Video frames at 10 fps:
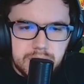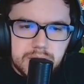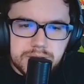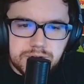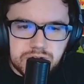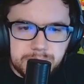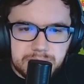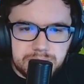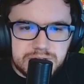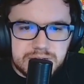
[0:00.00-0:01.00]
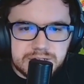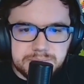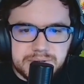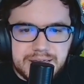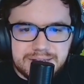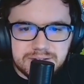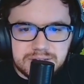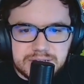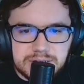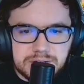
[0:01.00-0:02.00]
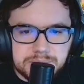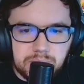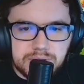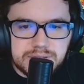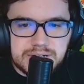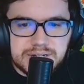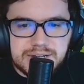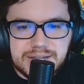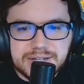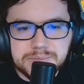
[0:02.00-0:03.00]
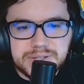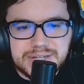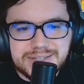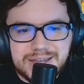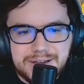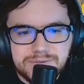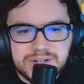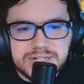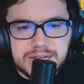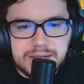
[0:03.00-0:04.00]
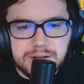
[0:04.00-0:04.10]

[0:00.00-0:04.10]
The jumping routine has been escalating to the point that it takes place every day,